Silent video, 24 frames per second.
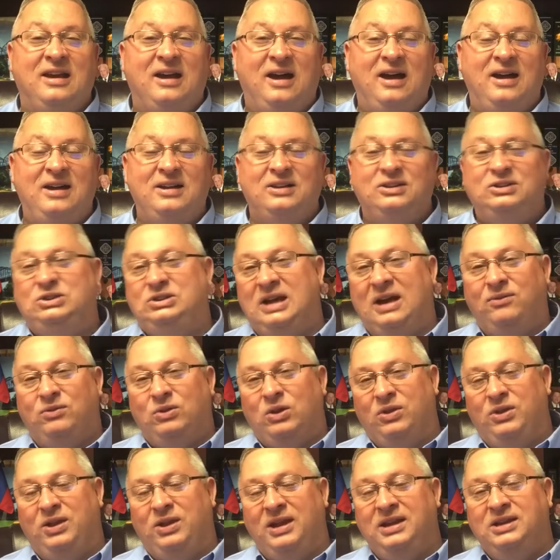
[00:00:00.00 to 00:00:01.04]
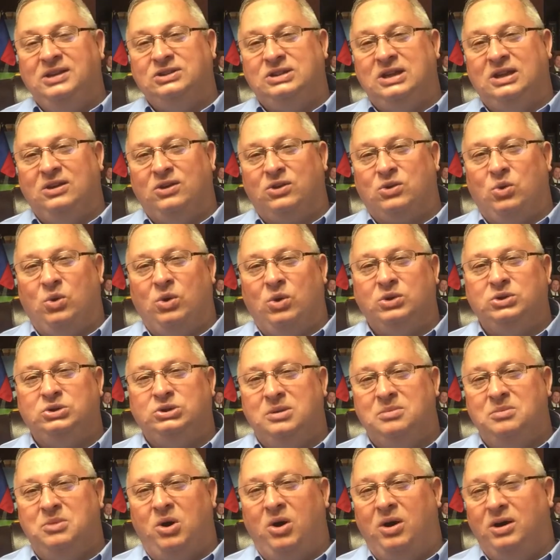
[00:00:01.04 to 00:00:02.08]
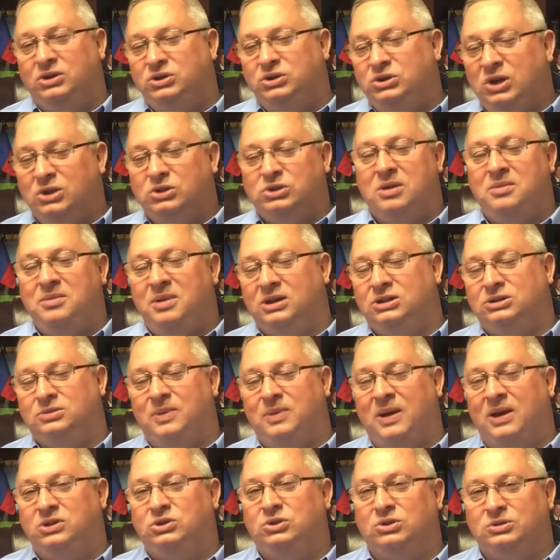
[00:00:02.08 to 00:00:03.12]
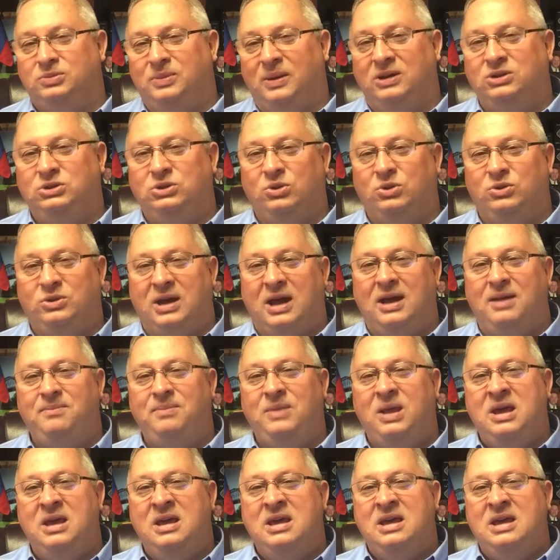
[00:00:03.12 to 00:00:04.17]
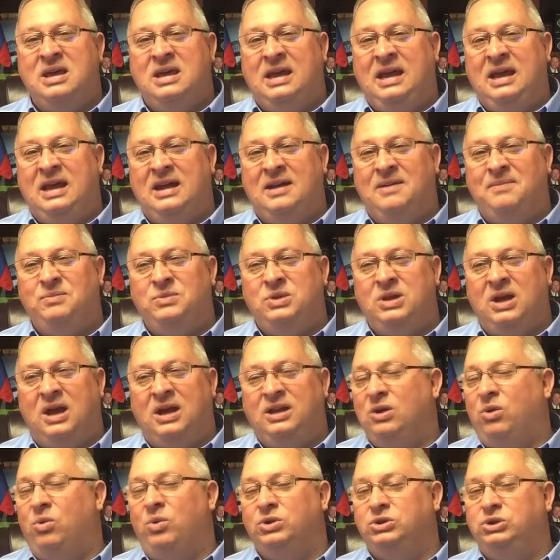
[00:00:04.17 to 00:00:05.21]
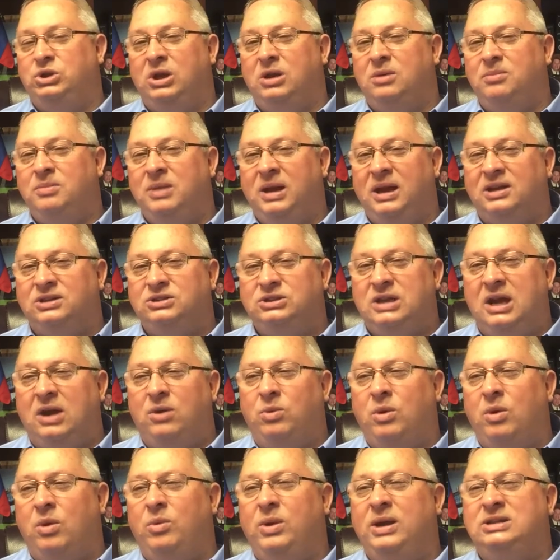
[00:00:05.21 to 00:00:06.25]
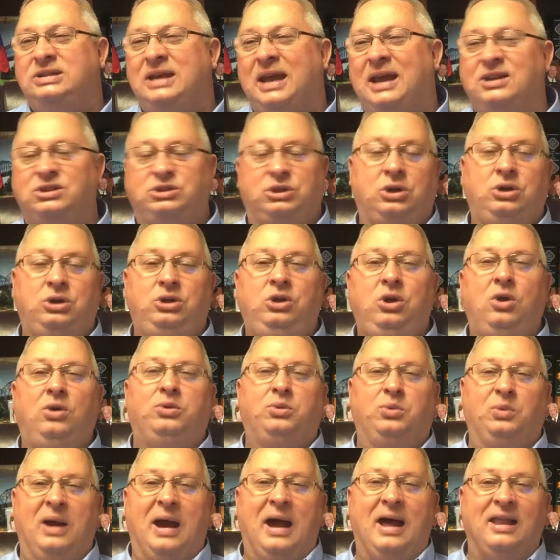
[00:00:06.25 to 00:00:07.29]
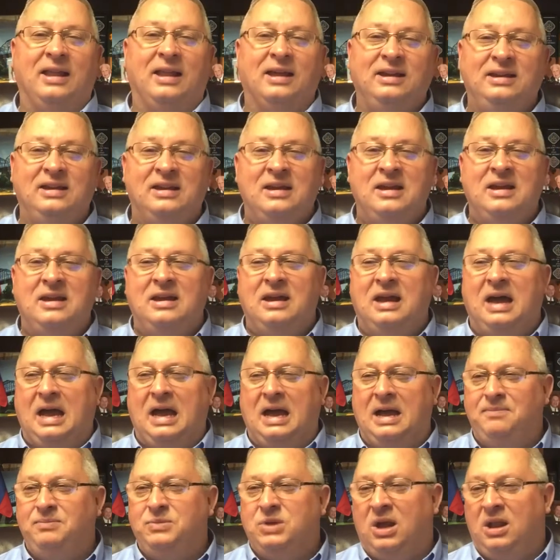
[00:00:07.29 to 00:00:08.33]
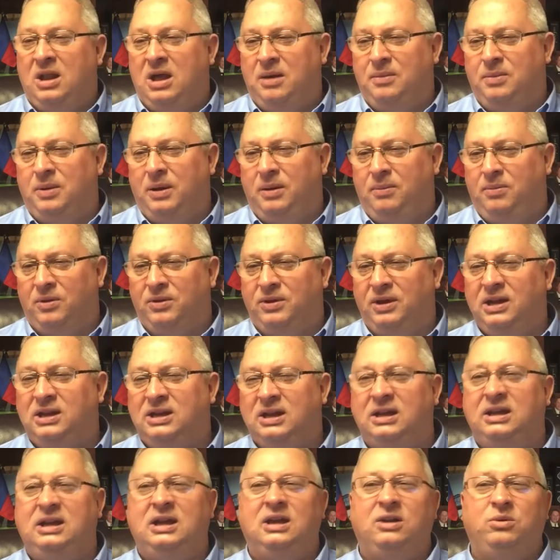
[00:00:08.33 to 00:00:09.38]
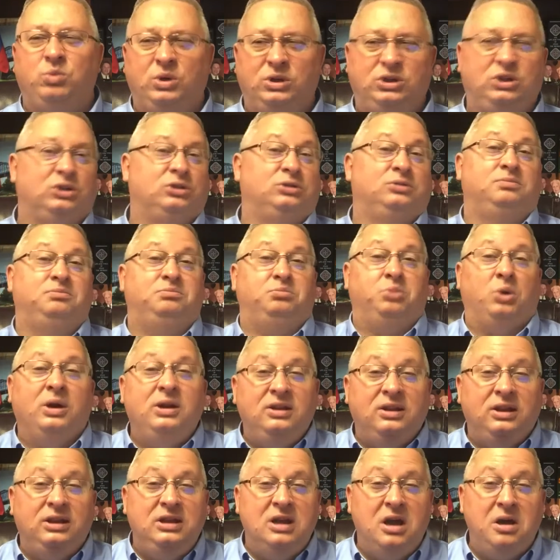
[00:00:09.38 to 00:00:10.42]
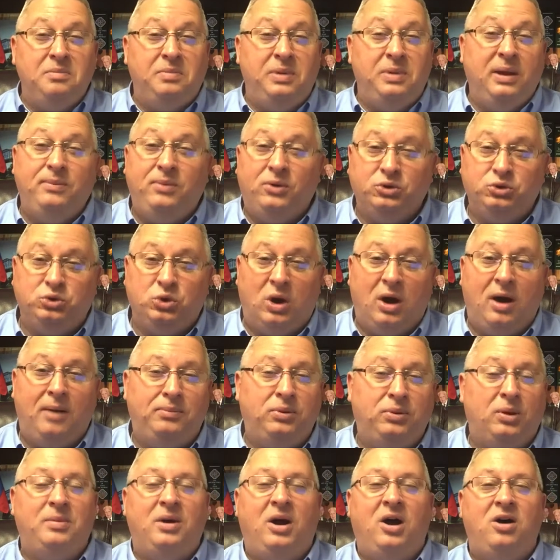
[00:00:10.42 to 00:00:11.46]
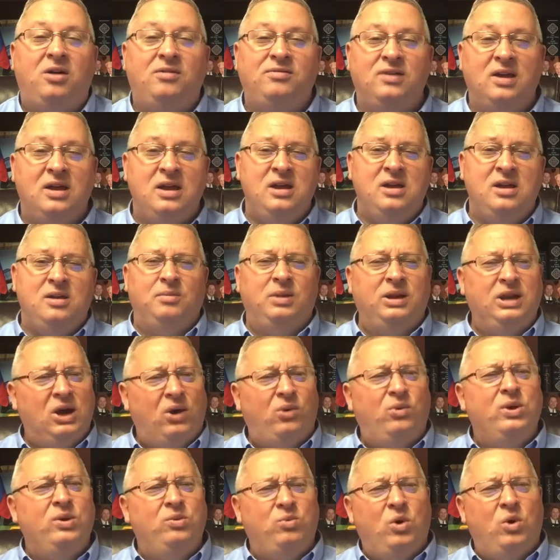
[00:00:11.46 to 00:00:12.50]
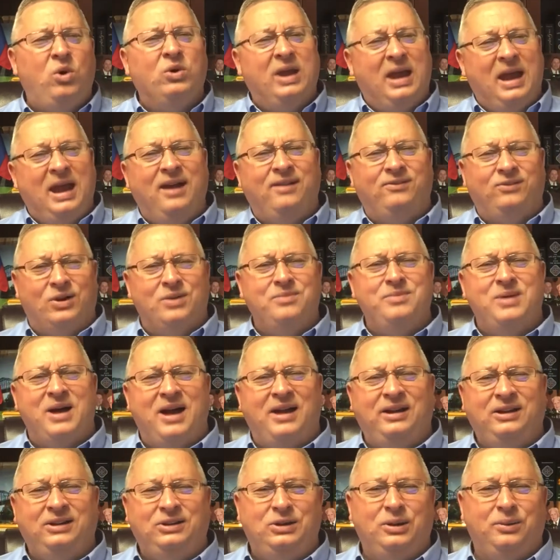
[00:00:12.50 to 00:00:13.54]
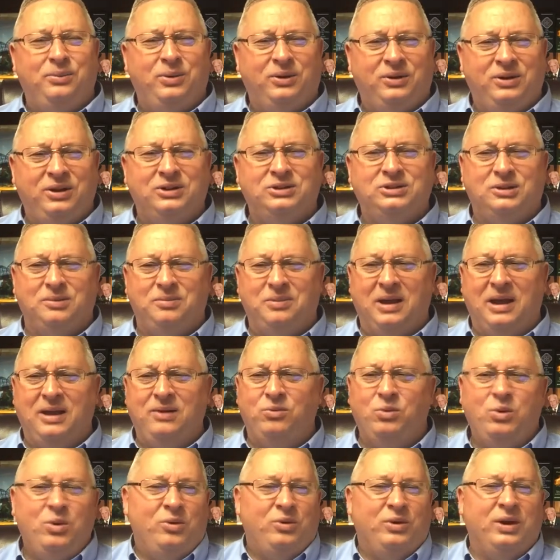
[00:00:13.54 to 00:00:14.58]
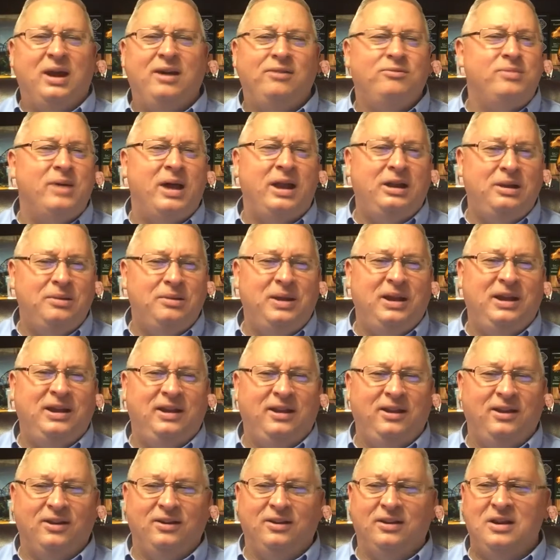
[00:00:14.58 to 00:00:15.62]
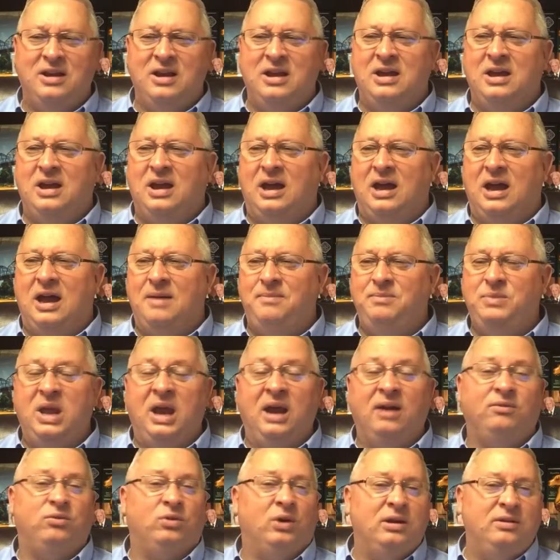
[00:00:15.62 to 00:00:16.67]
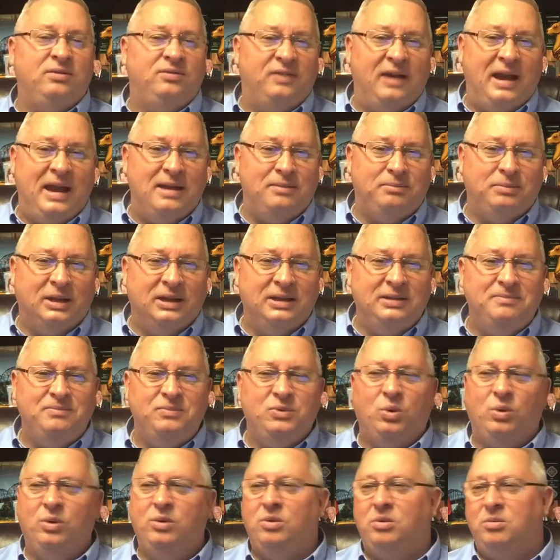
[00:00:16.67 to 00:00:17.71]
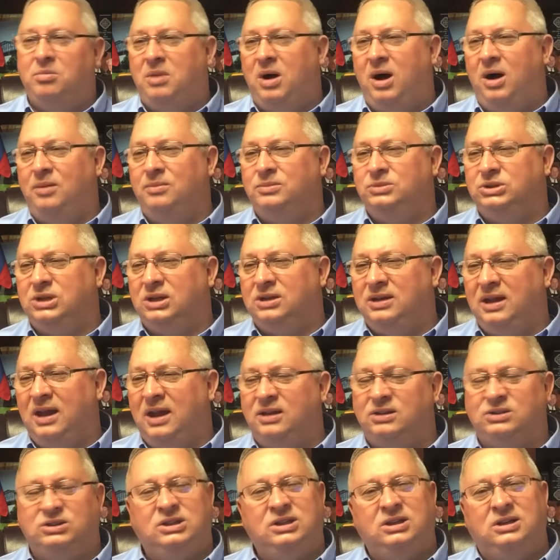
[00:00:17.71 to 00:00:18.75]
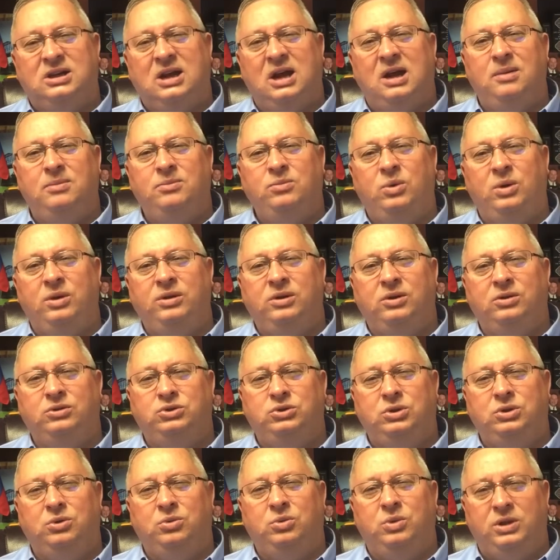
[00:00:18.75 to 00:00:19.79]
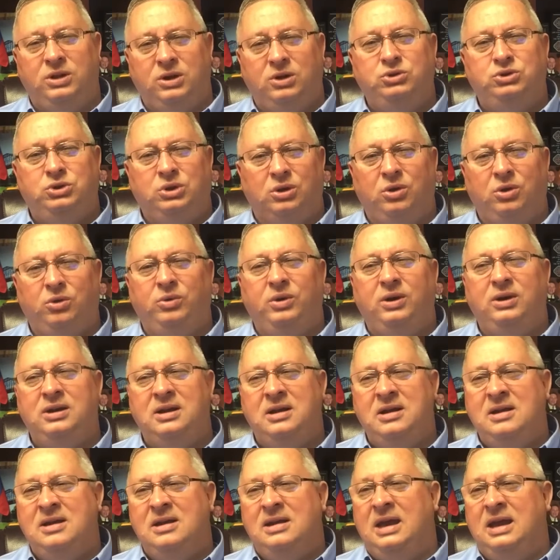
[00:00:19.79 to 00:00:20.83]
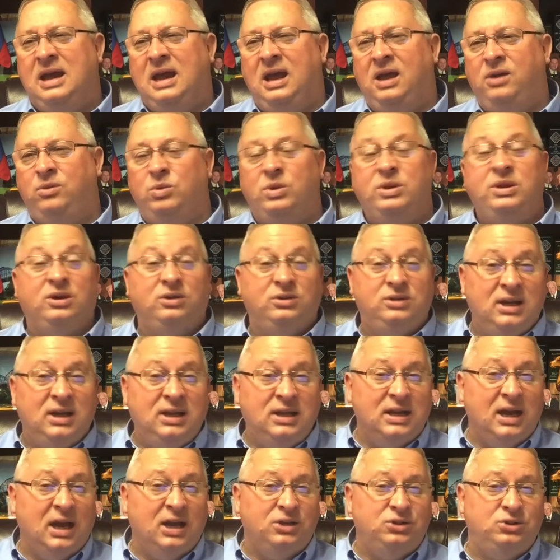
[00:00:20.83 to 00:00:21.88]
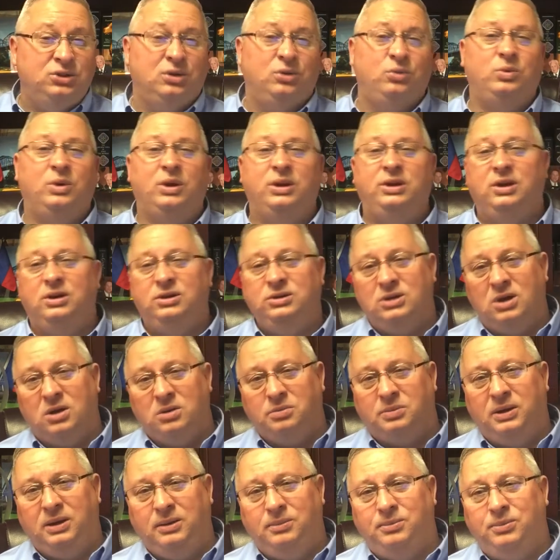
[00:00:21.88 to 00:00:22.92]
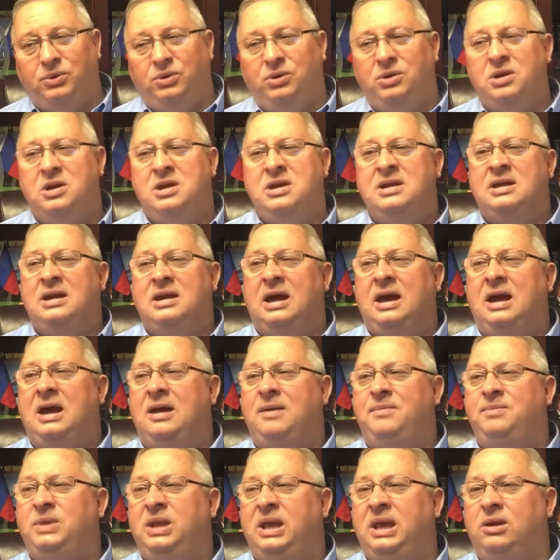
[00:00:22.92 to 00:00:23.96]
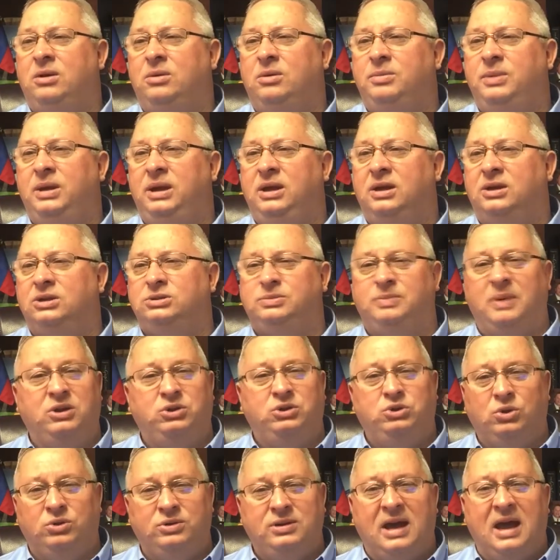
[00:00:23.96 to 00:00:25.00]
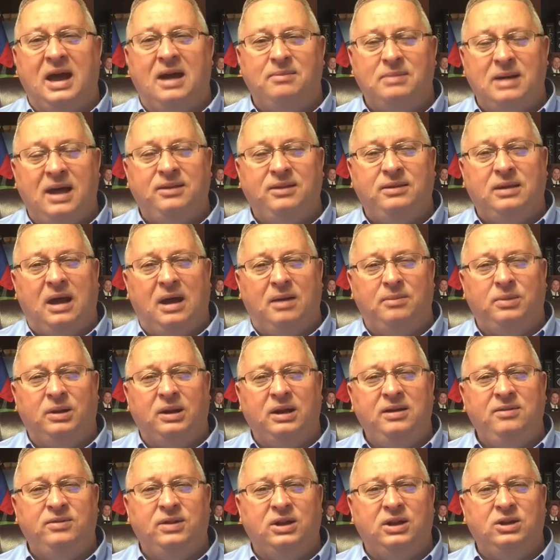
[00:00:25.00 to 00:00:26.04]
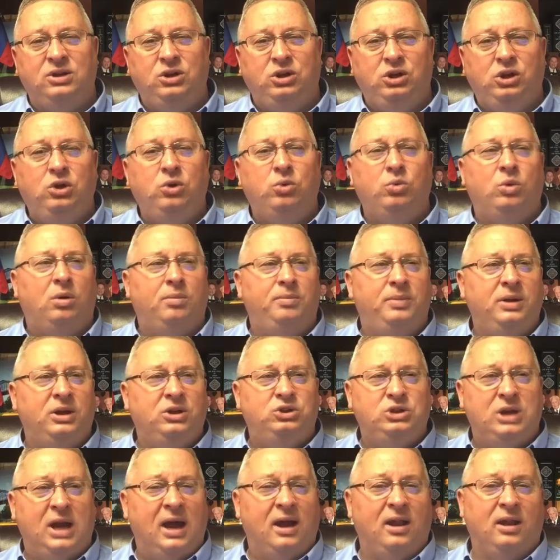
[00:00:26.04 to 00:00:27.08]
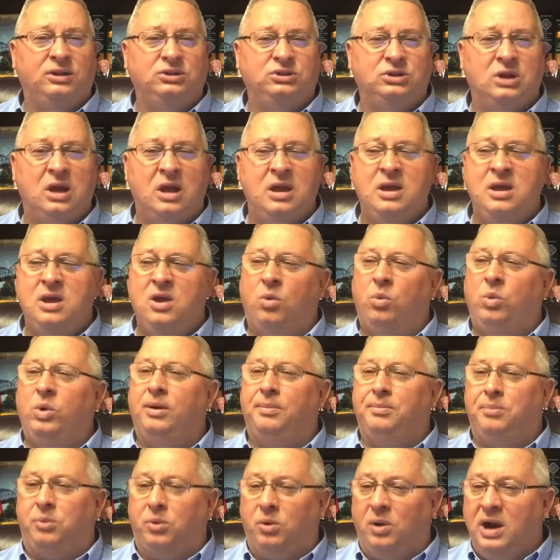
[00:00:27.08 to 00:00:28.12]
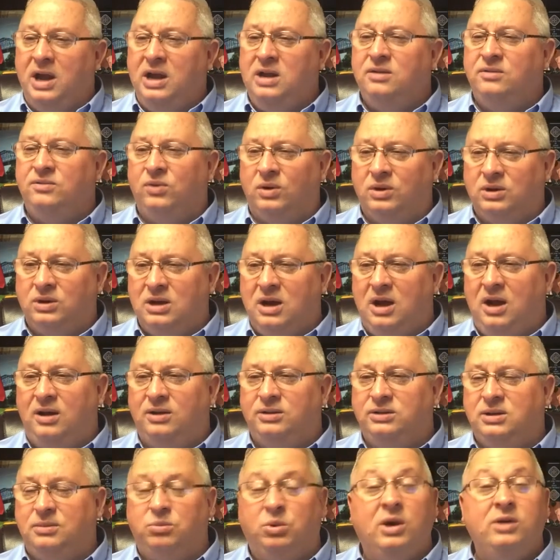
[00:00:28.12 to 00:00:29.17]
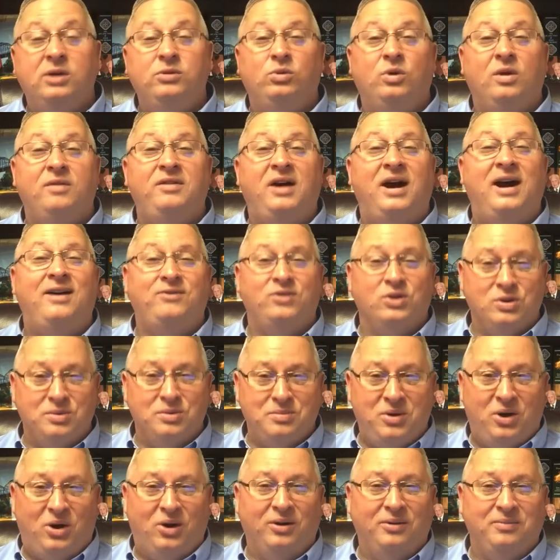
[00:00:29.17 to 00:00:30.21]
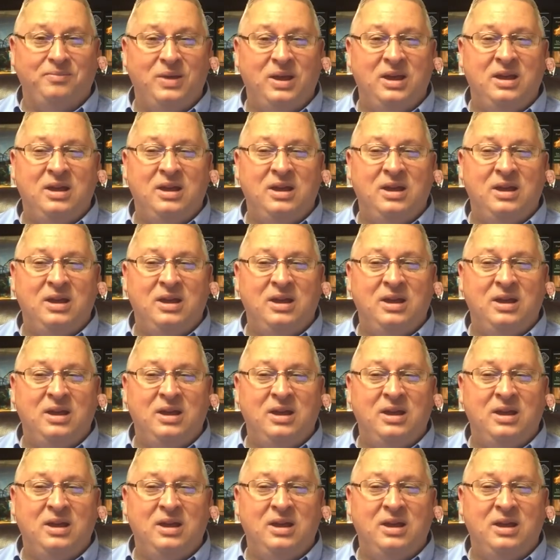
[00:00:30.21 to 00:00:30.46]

Uh, several things, of course, tomorrow. It's just going to be a special, special time, and I don't want you to miss. Now, when we say it's a youth rally, um, a lot of people think, again, we just bring the young people, drop them off. But no, we want everybody to participate. We want everybody to be here, um, every family. We want moms and dads to come with their, with their children and with their teenager, with their young people. Um, it'll be a special time. I, I believe that you will be challenged. We're praying for God to bring revival tomorrow.